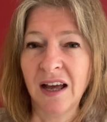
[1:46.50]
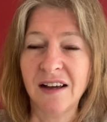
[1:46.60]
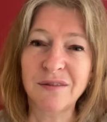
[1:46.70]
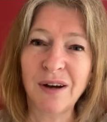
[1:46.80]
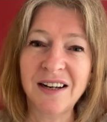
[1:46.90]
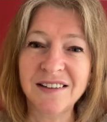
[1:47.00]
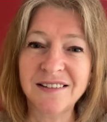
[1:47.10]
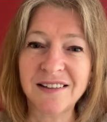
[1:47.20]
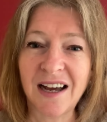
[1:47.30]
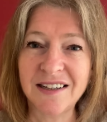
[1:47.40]
as well
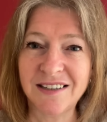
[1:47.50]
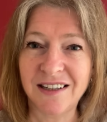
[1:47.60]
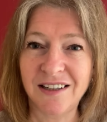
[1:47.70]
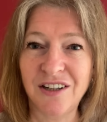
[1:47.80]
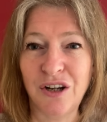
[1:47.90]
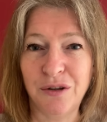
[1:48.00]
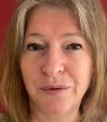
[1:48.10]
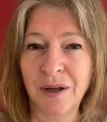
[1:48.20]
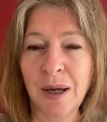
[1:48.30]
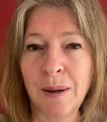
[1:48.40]
as adding
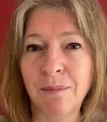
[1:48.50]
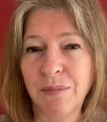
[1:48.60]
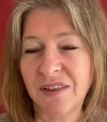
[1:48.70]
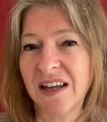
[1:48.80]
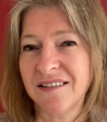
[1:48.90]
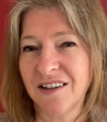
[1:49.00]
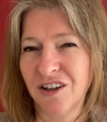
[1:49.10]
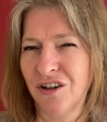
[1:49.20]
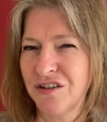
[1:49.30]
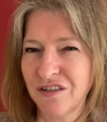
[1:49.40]
new, but that's a
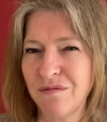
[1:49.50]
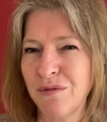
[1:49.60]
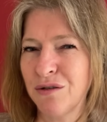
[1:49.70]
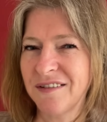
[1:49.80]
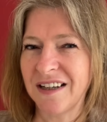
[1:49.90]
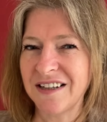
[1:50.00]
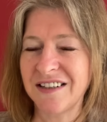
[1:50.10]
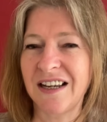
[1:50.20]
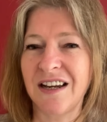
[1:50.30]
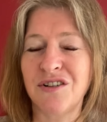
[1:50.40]
lot of music
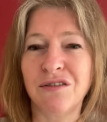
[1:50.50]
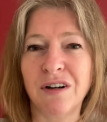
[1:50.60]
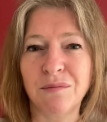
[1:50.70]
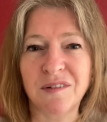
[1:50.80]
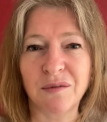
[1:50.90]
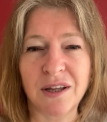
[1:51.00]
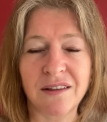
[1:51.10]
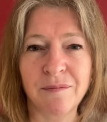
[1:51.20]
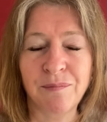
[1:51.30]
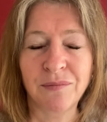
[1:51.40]
to get to grips
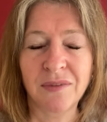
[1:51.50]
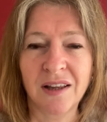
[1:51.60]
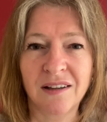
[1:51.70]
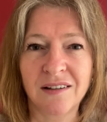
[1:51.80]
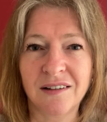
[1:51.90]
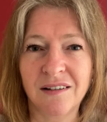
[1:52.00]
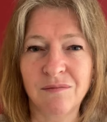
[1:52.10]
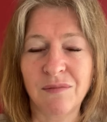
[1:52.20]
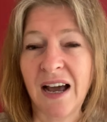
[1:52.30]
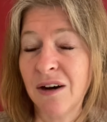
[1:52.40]
with.
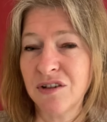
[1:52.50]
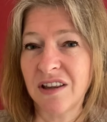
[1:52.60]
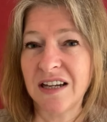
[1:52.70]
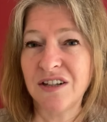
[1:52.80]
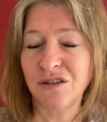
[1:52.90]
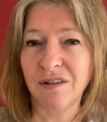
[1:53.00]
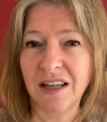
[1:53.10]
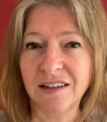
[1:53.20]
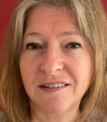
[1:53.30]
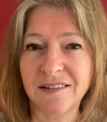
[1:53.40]
How do they do
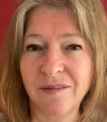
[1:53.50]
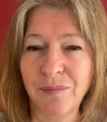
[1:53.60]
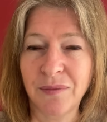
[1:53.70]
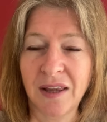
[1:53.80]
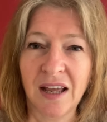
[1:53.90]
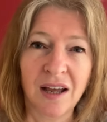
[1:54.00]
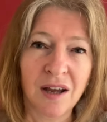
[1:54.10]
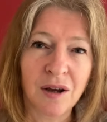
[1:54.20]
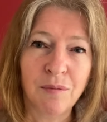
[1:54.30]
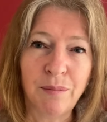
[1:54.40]
this?
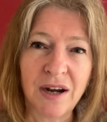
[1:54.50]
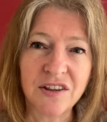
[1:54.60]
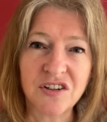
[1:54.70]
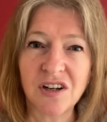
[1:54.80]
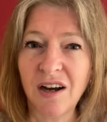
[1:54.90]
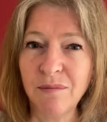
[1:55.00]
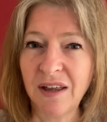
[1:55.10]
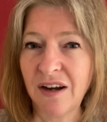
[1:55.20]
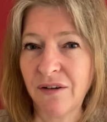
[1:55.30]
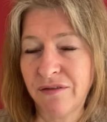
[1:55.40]
By the time
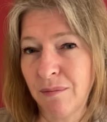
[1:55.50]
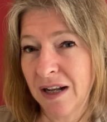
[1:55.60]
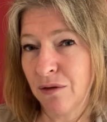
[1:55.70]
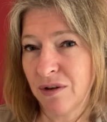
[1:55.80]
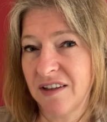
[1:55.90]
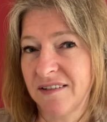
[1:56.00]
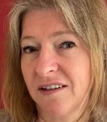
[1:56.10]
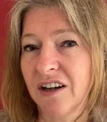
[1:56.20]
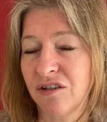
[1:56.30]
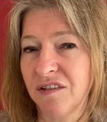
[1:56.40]
they are familiar with the
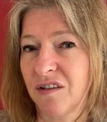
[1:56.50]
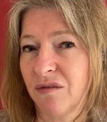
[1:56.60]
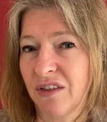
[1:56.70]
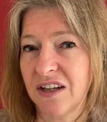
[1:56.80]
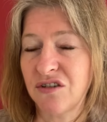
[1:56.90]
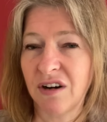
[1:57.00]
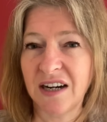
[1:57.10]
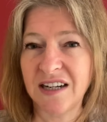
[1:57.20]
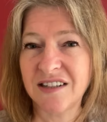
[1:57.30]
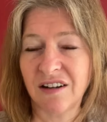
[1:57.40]
cycles of their
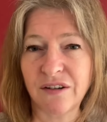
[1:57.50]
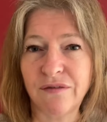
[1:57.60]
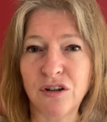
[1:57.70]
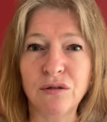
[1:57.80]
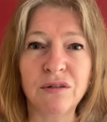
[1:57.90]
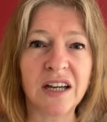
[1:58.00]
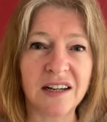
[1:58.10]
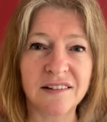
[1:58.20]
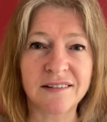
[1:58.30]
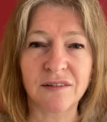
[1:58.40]
trade, like a few
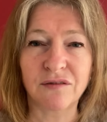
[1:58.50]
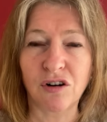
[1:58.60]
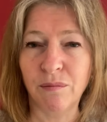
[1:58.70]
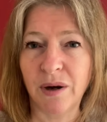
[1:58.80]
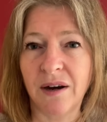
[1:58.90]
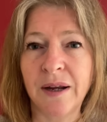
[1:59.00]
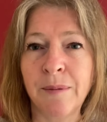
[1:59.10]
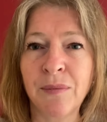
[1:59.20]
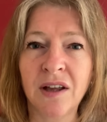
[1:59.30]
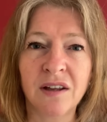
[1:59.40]
years have gone by,
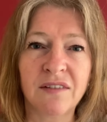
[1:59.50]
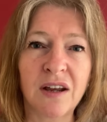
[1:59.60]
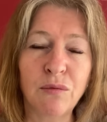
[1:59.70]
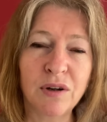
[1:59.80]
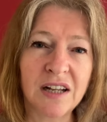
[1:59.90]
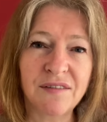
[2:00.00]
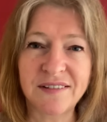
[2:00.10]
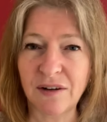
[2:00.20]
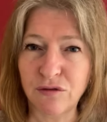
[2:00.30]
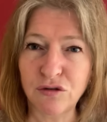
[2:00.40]
they will have
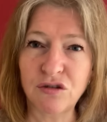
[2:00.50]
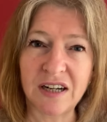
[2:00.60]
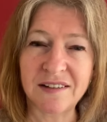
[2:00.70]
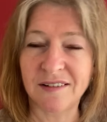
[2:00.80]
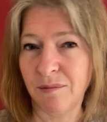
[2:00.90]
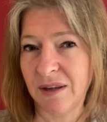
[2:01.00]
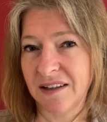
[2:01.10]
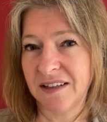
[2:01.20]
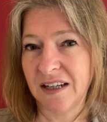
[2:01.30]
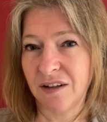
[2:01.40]
several tricks up their
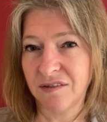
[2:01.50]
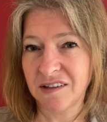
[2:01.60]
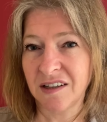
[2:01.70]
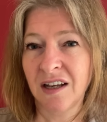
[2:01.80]
sleeves.